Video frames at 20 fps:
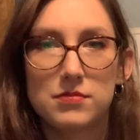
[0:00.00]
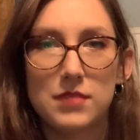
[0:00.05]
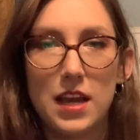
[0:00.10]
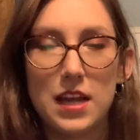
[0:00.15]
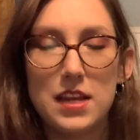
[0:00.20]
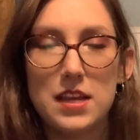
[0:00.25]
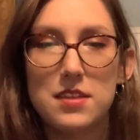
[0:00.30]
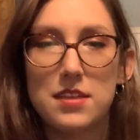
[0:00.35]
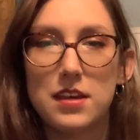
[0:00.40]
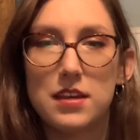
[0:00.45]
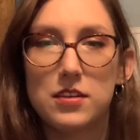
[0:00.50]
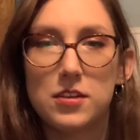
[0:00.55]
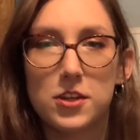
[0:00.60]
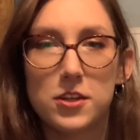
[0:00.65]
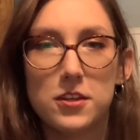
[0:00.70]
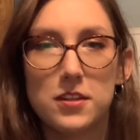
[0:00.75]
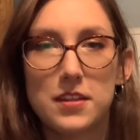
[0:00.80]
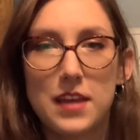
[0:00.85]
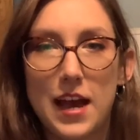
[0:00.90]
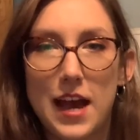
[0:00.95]
anything
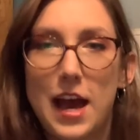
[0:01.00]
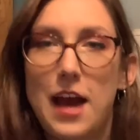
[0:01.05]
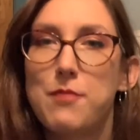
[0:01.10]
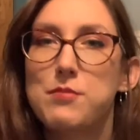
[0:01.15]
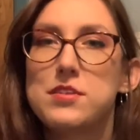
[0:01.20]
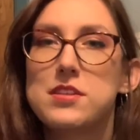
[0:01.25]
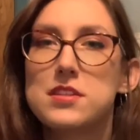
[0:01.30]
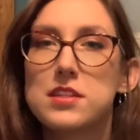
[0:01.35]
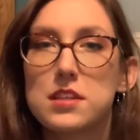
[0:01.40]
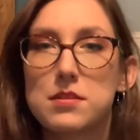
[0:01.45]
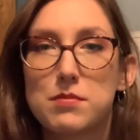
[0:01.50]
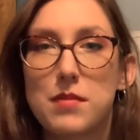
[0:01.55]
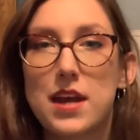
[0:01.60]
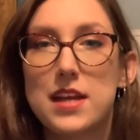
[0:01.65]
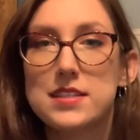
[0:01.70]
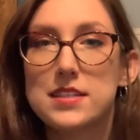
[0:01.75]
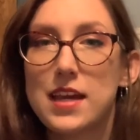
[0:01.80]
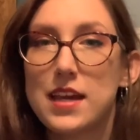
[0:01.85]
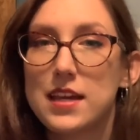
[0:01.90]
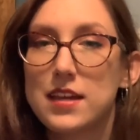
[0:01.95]
good that happened in my
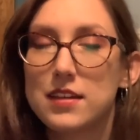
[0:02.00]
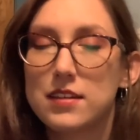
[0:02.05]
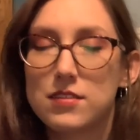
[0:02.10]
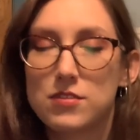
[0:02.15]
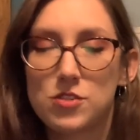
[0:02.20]
day.